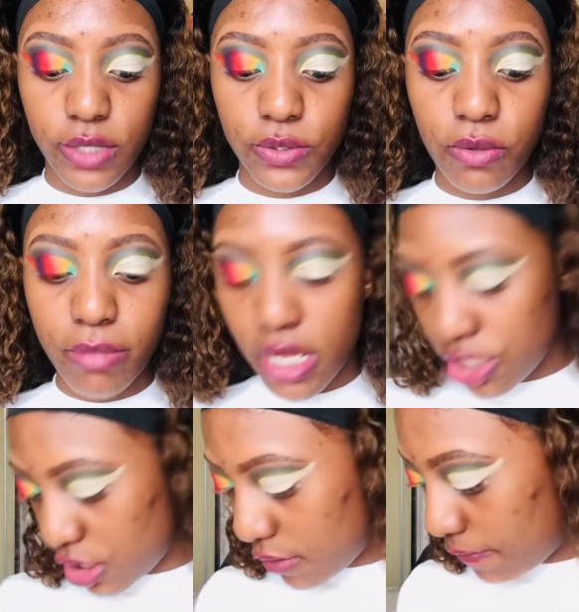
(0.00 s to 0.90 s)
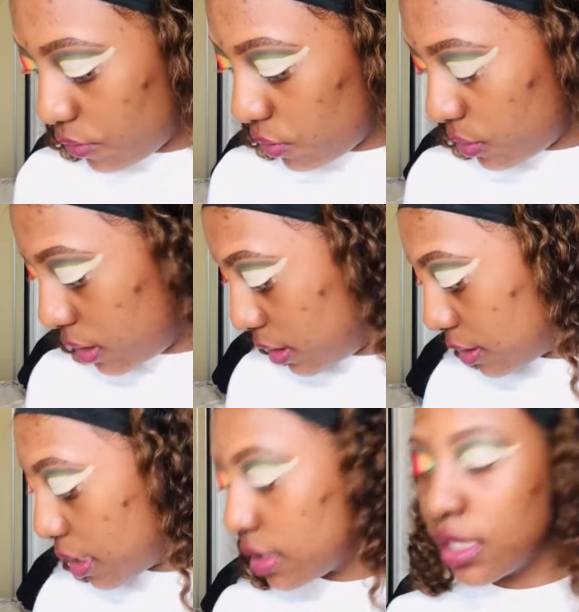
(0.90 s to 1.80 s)
so manje ngifuna ukuthi
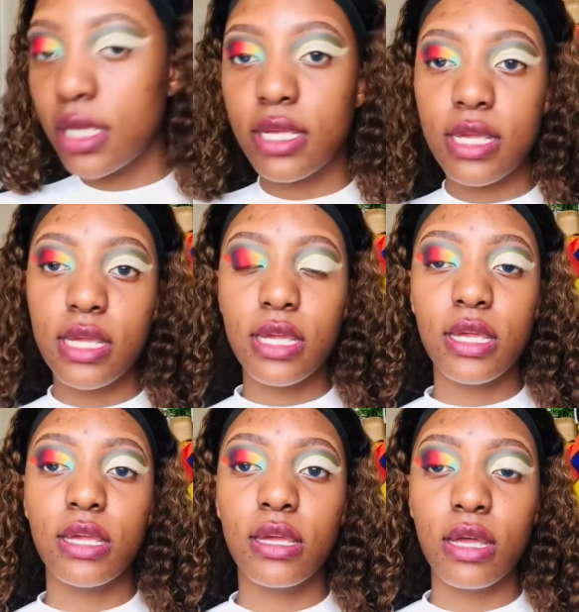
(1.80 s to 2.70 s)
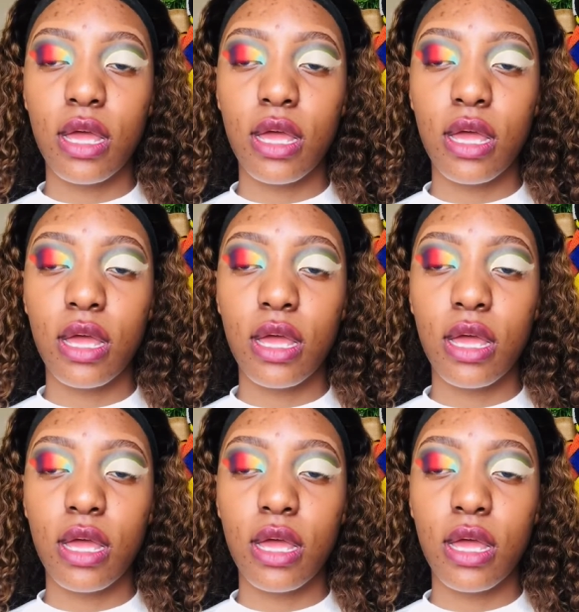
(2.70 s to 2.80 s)
ngithathe